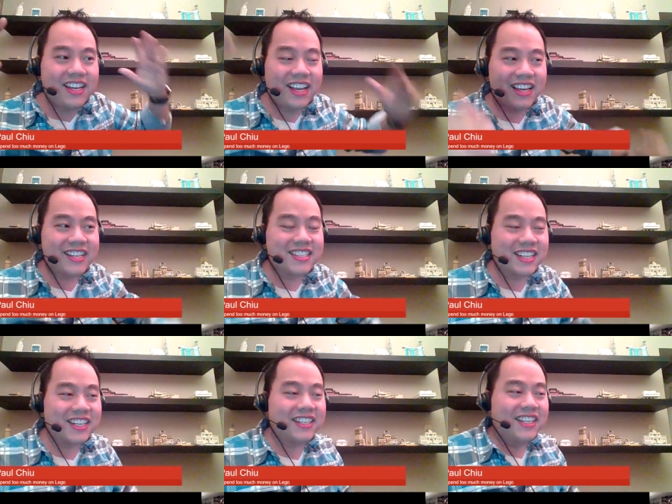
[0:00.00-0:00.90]
And
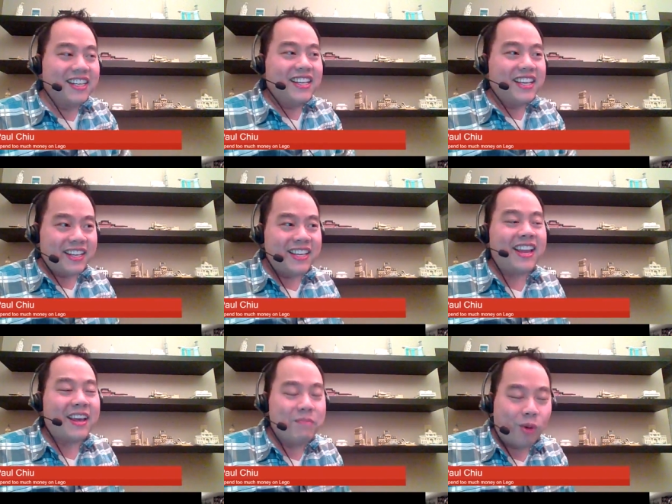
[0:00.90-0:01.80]
uh, it, he
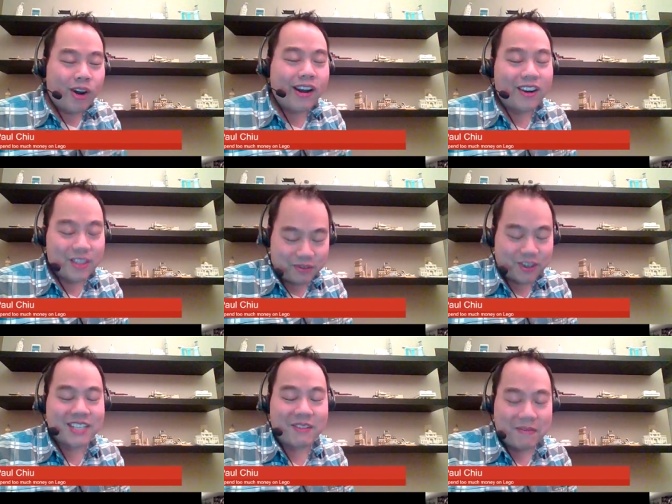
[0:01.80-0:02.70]
had more hair the
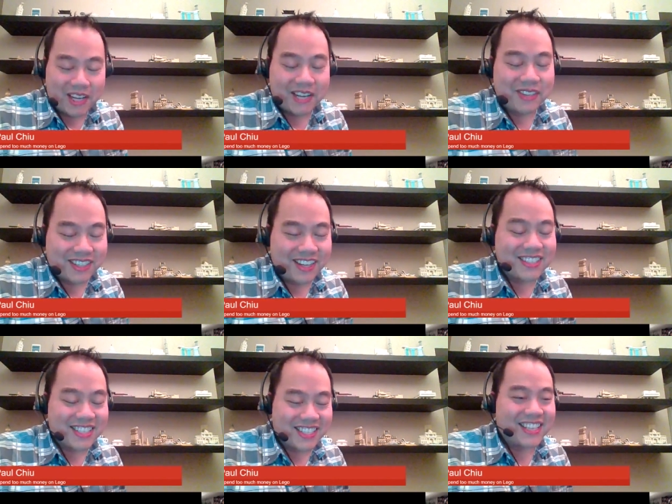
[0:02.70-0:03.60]
first time I met him. I'll, I'll
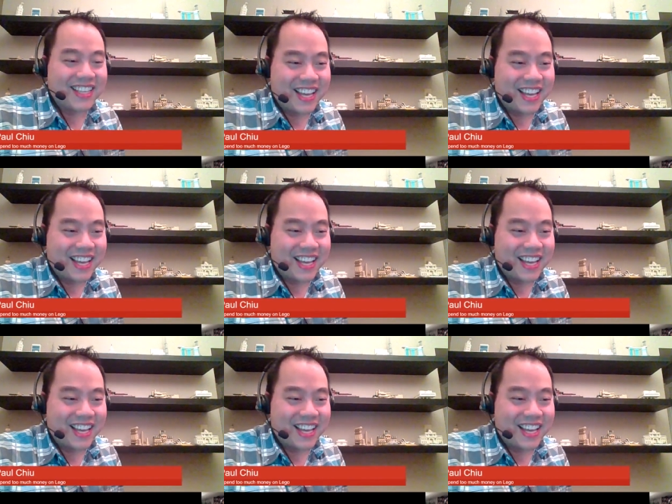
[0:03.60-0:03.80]
just say that.